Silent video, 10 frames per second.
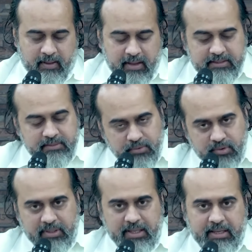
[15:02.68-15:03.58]
is
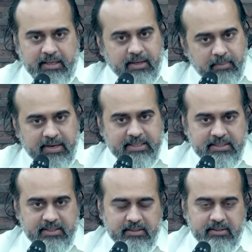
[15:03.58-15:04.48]
mukti,
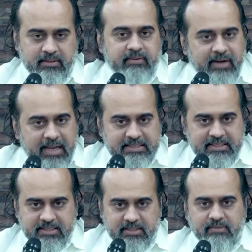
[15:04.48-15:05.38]
liberation,
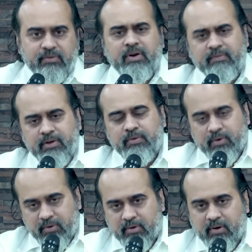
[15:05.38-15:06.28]
realization, whatever you
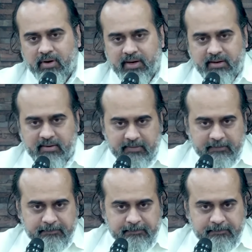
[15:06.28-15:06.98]
want to call it.